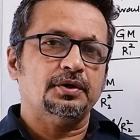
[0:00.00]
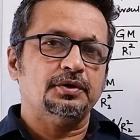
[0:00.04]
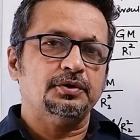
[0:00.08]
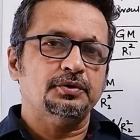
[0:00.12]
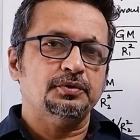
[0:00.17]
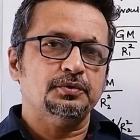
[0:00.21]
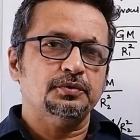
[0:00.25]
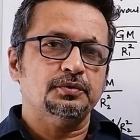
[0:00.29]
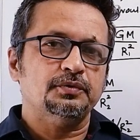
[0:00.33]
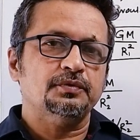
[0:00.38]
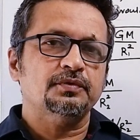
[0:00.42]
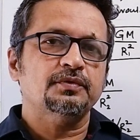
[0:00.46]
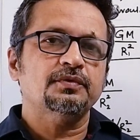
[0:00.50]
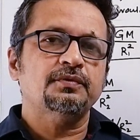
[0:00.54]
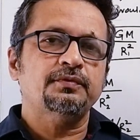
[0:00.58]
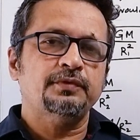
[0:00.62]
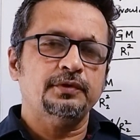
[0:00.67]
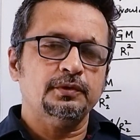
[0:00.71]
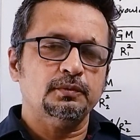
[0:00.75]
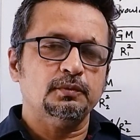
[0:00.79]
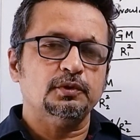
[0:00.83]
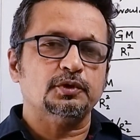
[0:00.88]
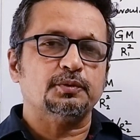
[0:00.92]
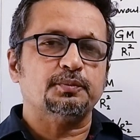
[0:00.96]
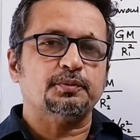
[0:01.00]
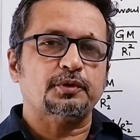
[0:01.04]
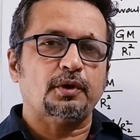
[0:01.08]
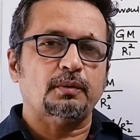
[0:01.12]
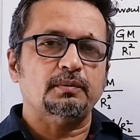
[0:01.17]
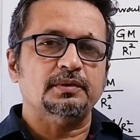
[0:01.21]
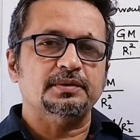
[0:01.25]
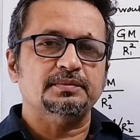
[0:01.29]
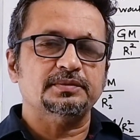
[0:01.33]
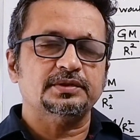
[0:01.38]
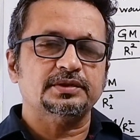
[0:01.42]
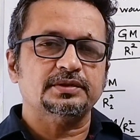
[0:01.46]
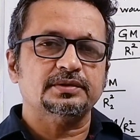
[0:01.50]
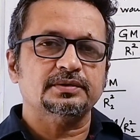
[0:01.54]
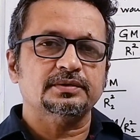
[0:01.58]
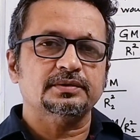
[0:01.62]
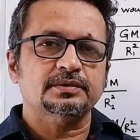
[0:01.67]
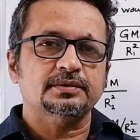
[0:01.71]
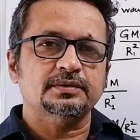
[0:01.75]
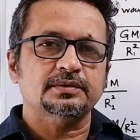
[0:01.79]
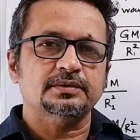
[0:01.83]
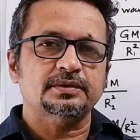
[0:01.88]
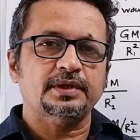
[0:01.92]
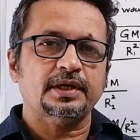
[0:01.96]
do few more problems.
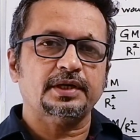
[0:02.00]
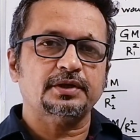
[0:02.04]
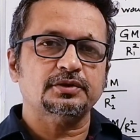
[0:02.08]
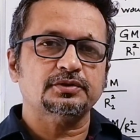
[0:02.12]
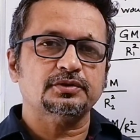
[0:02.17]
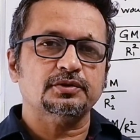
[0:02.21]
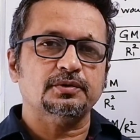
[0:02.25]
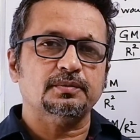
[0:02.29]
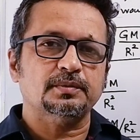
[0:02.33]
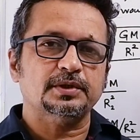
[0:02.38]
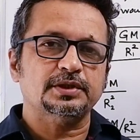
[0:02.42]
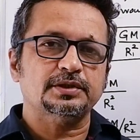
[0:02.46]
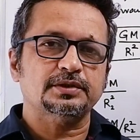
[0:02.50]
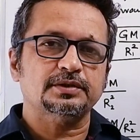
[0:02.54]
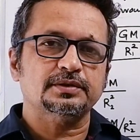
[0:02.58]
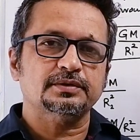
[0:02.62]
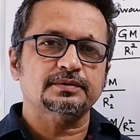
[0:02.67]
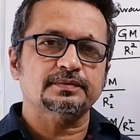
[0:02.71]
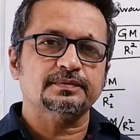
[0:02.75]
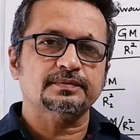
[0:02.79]
Thank you so much.